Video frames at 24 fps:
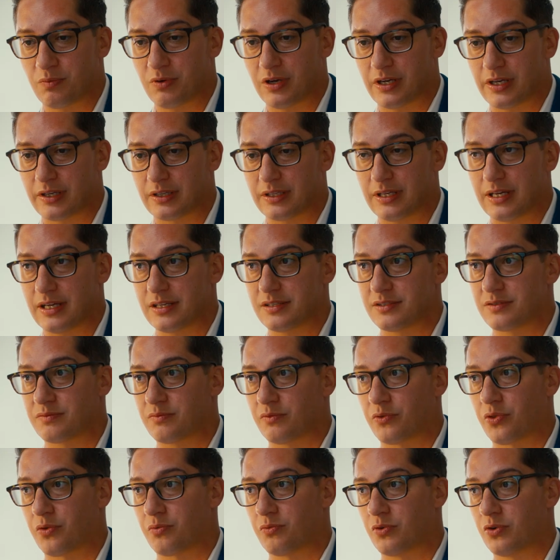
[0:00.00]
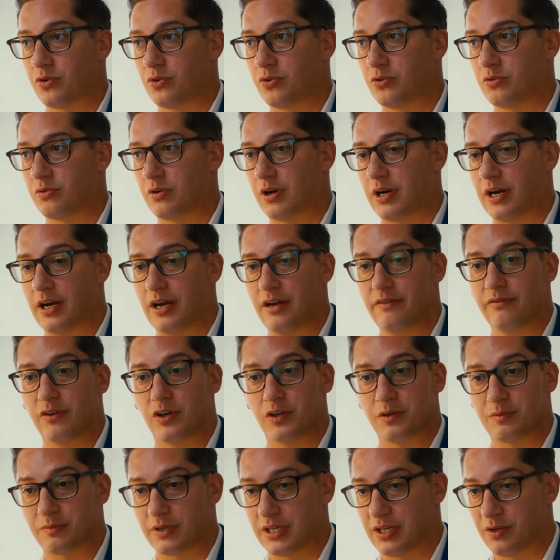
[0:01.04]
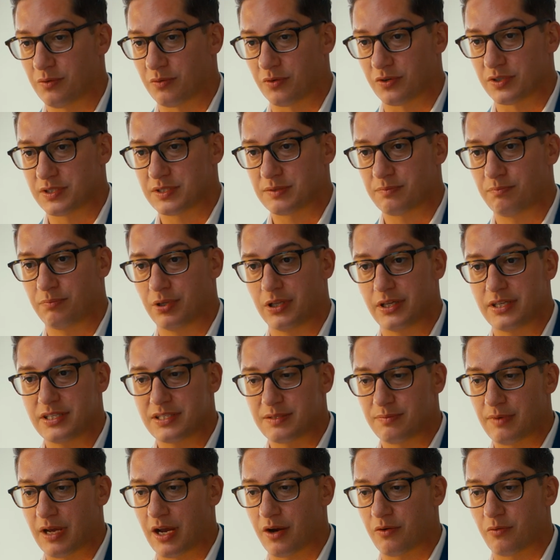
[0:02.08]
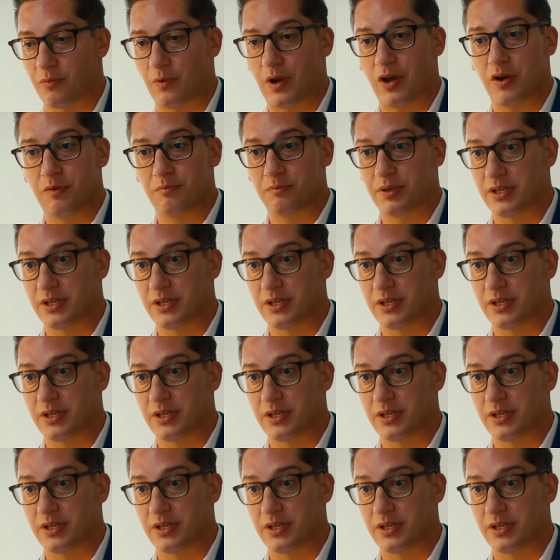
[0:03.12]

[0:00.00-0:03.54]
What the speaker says: product ads through high volume keywords, placemat, round